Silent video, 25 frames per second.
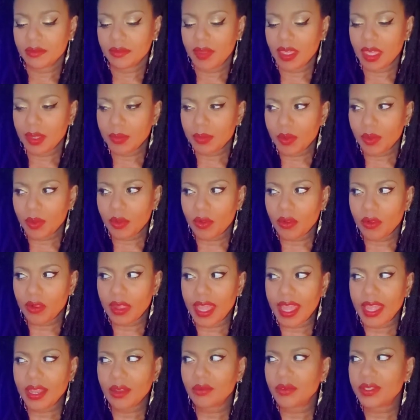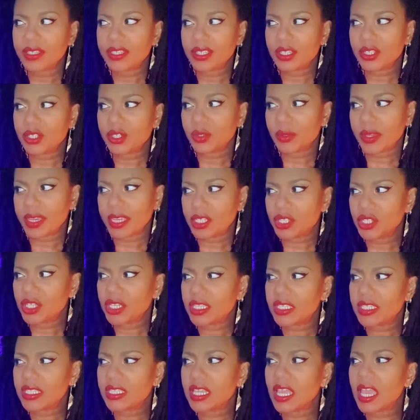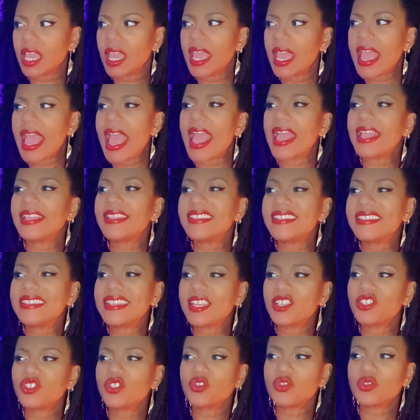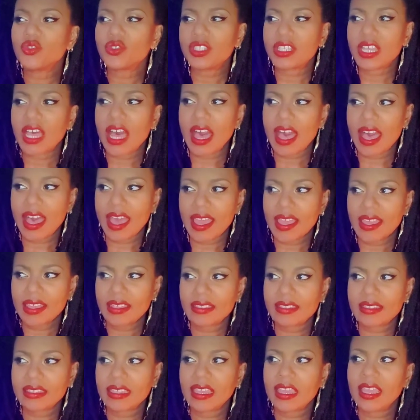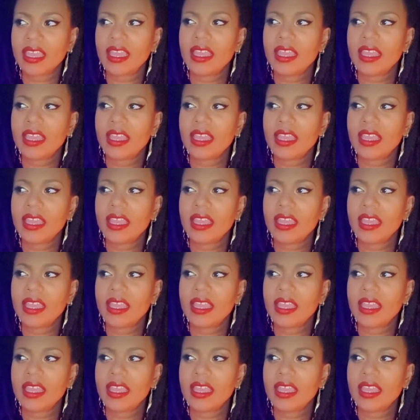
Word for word: people and with situations ancestral ties.